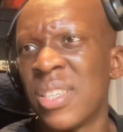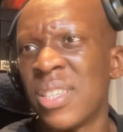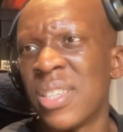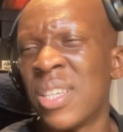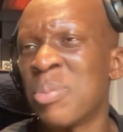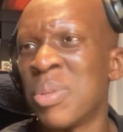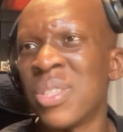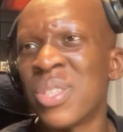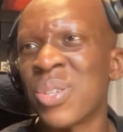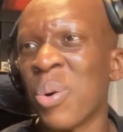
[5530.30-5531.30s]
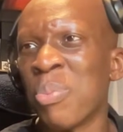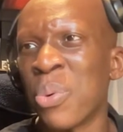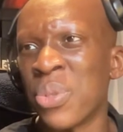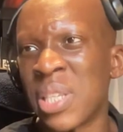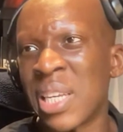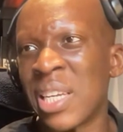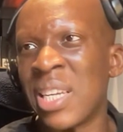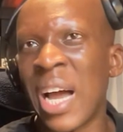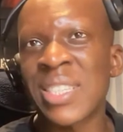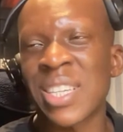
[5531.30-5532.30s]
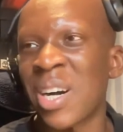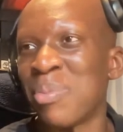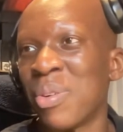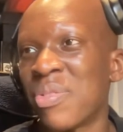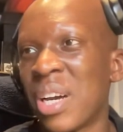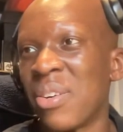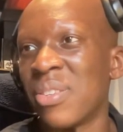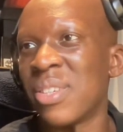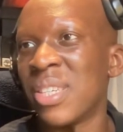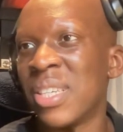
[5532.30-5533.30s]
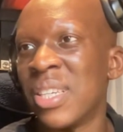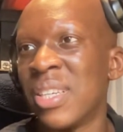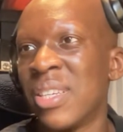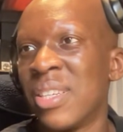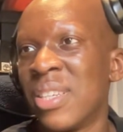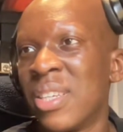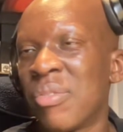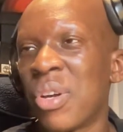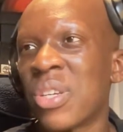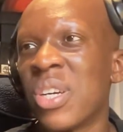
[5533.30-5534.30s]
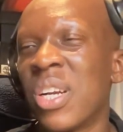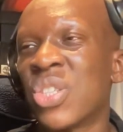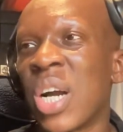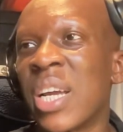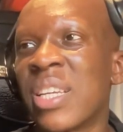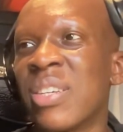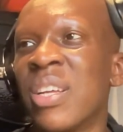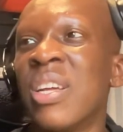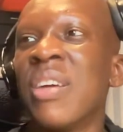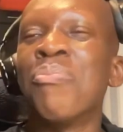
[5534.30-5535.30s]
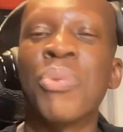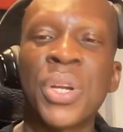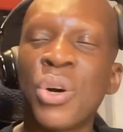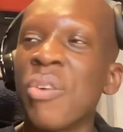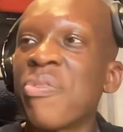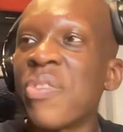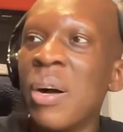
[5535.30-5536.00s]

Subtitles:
He's been so poor today. He has to come off now. If you're gonna try and bring on